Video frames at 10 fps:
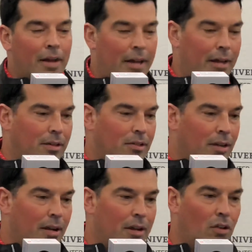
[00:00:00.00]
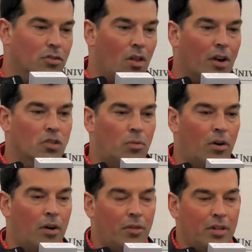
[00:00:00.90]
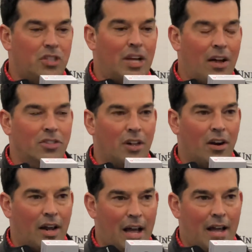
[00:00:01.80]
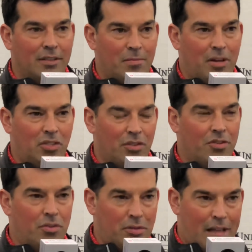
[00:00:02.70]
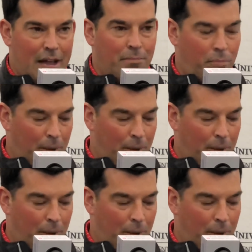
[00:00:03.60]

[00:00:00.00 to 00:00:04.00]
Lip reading: And, you know, as long as we're really challenging our guys to make sure they're doing that in